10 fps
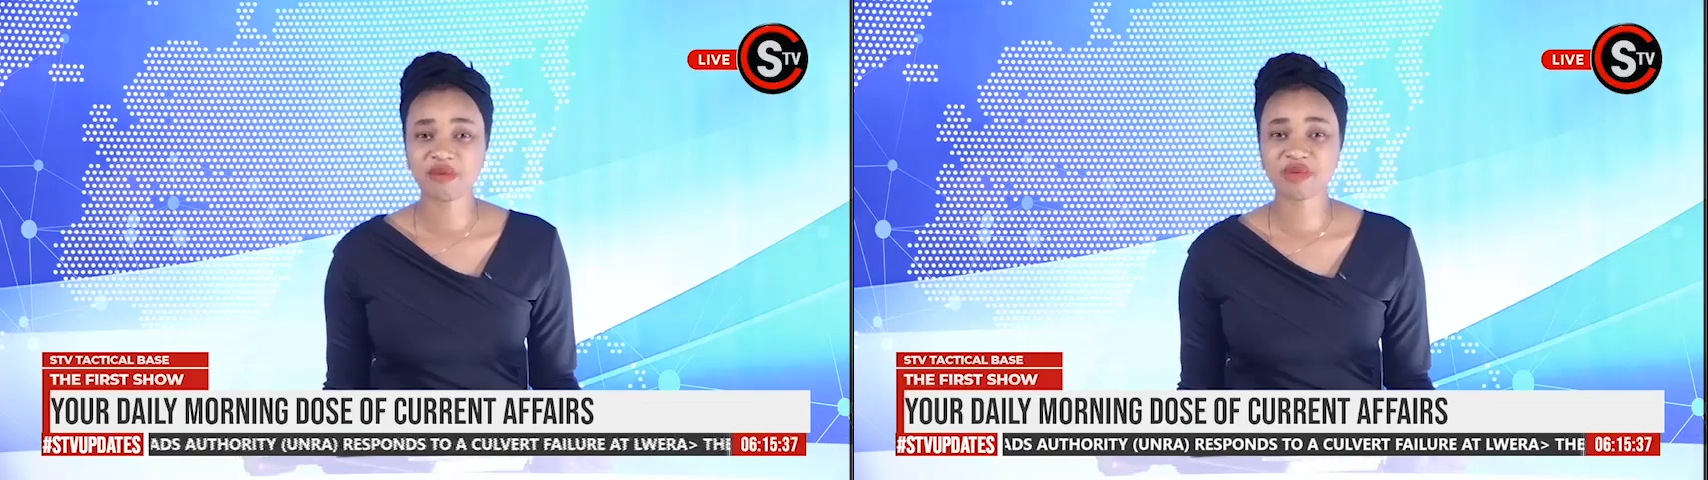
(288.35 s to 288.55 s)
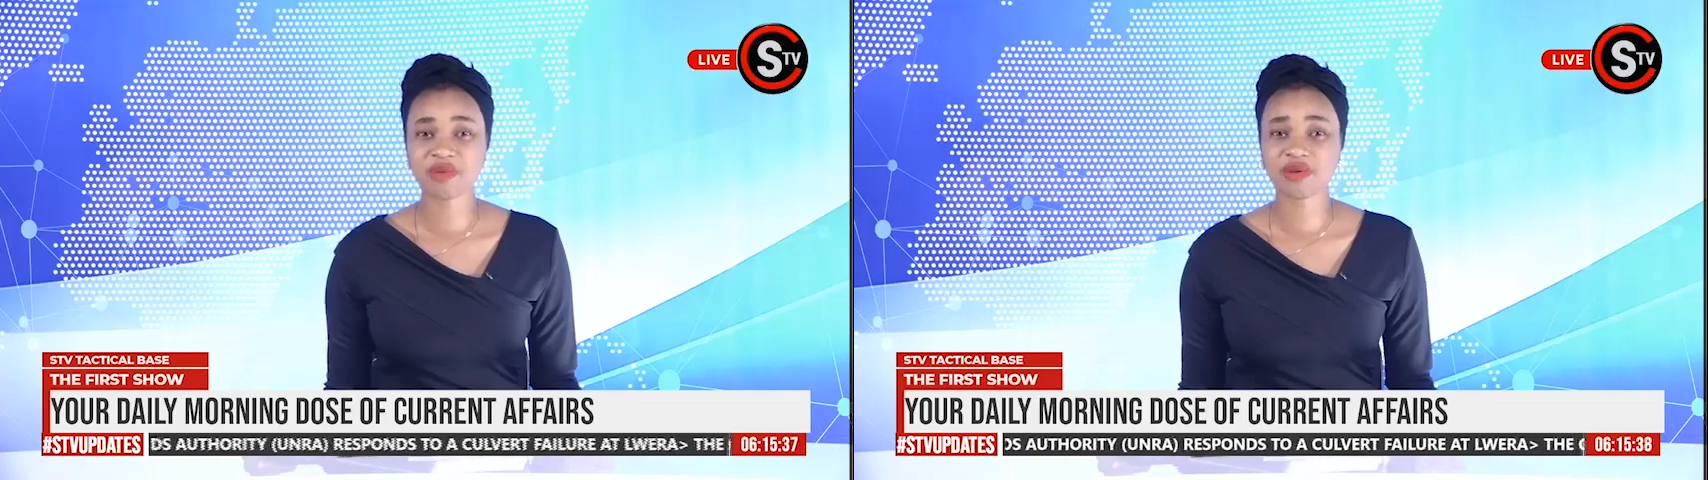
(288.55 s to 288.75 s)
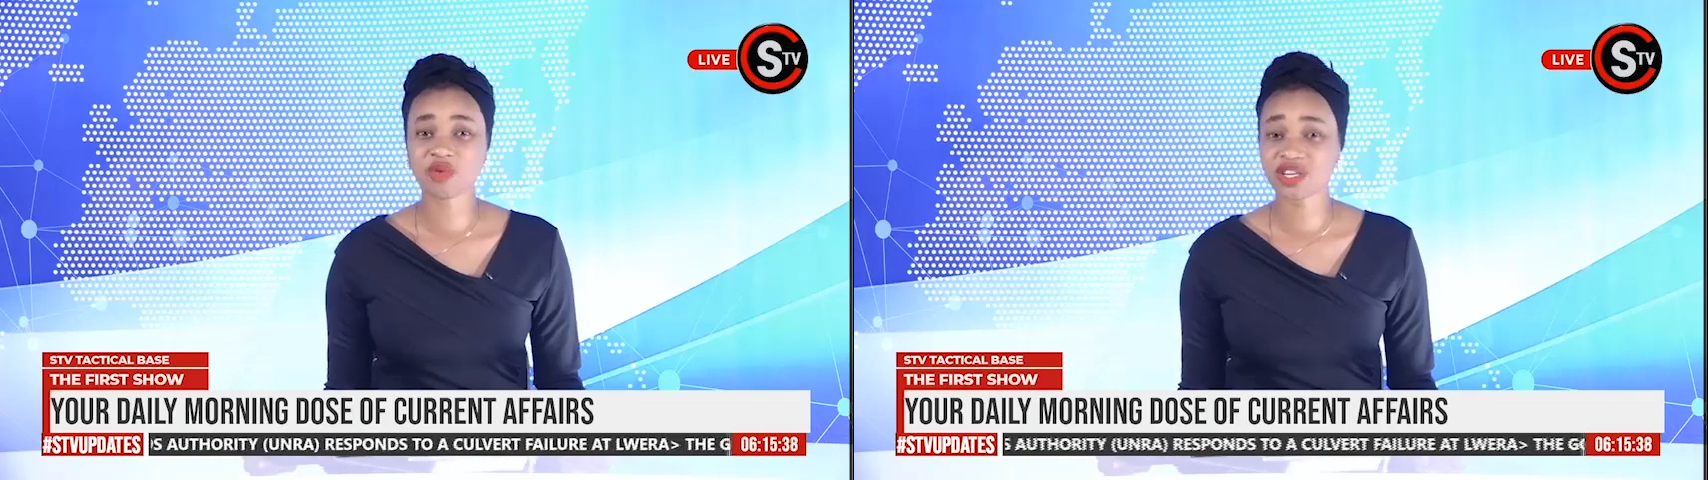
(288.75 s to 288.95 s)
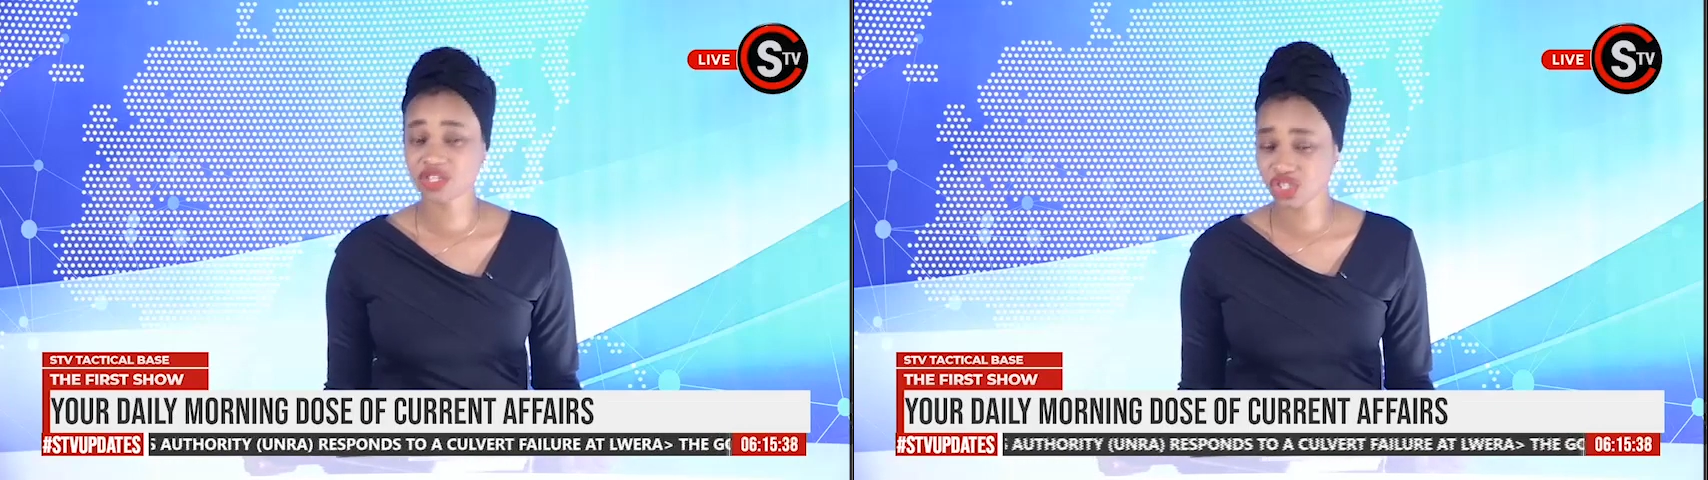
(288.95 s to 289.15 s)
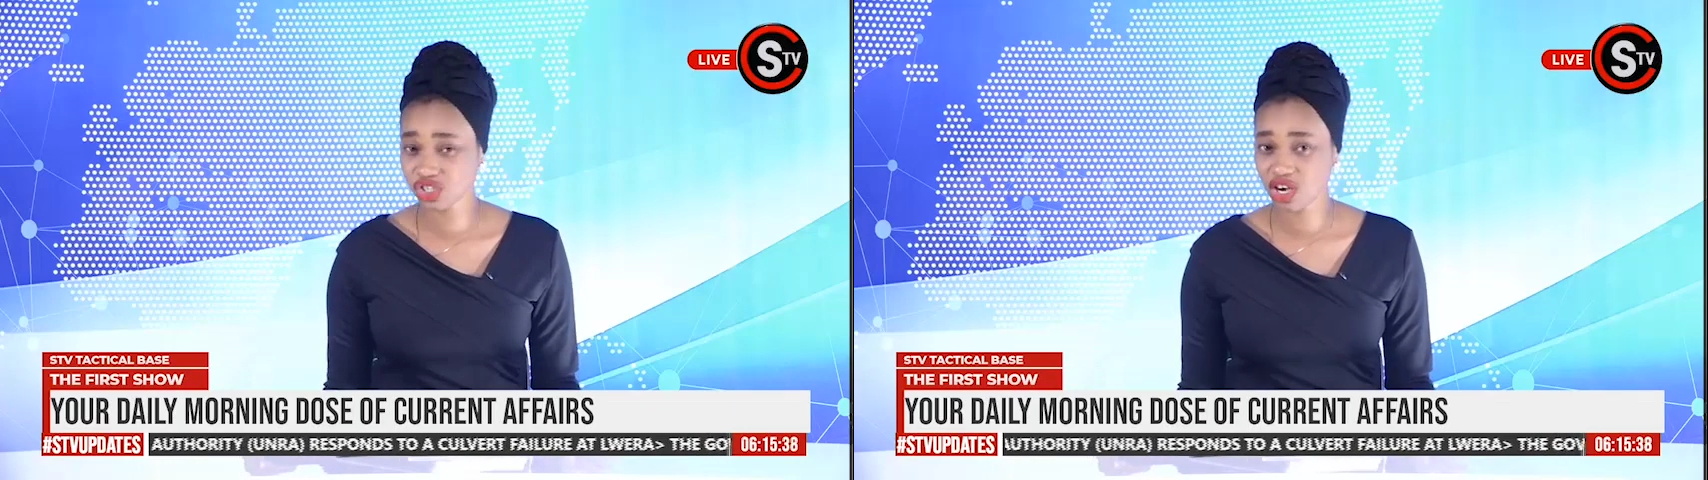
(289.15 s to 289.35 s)
people were
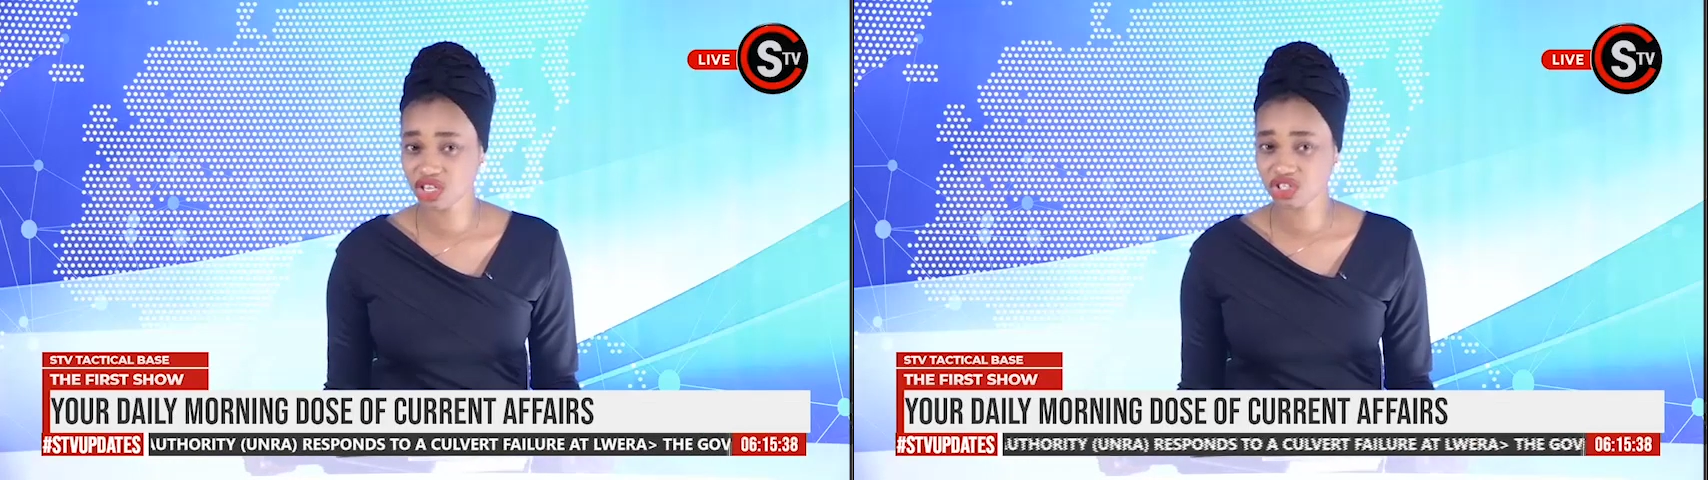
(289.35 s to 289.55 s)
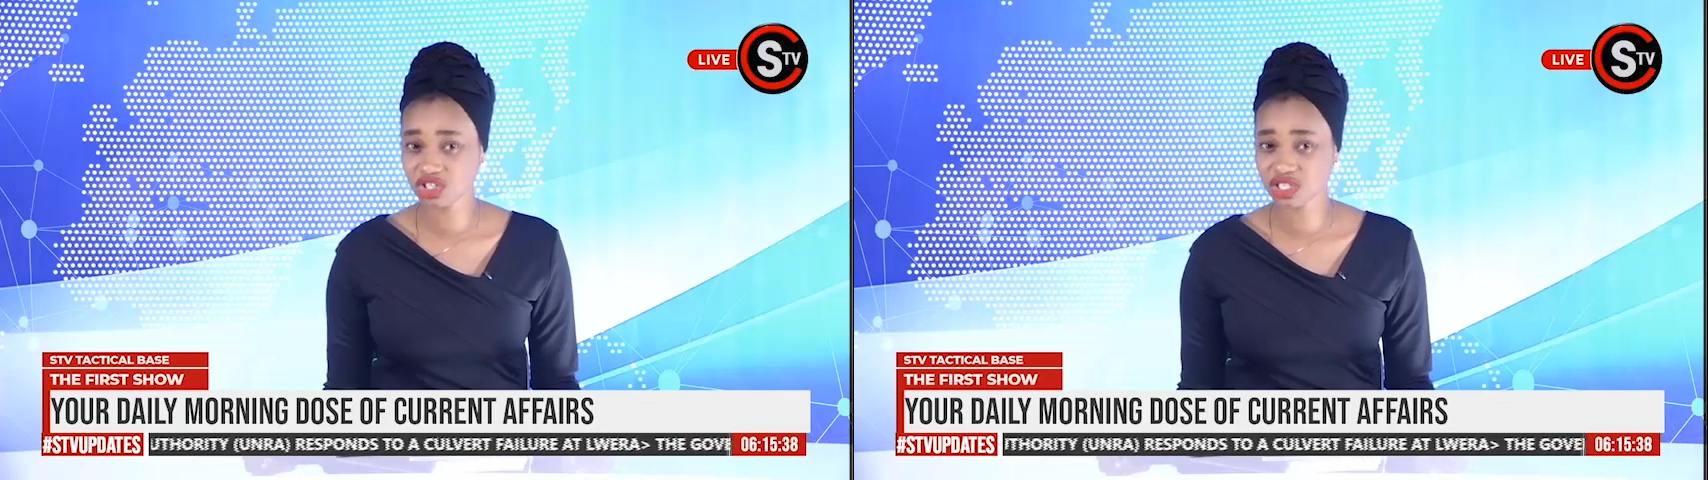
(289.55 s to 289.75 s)
in church.